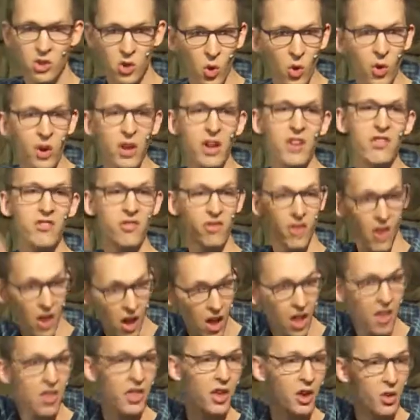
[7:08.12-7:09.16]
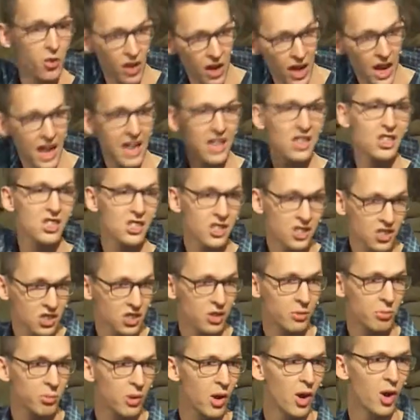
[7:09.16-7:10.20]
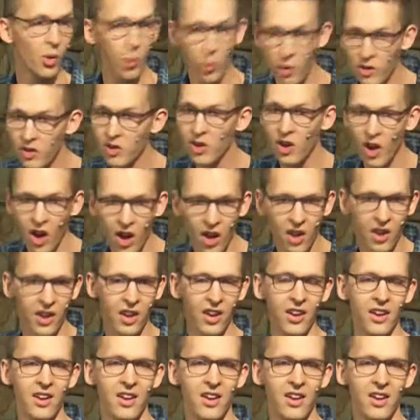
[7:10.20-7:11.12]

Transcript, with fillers: daughter, father relationship with God.